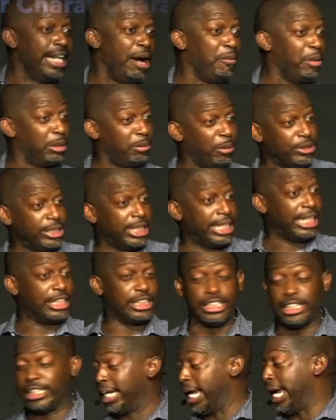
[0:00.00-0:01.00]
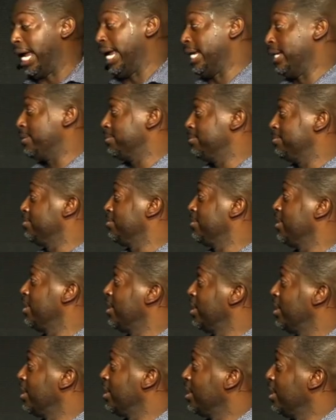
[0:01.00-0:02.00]
I wasn't supposed to eat. She came.
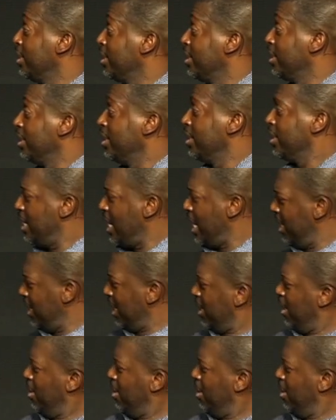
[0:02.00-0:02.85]
God, like,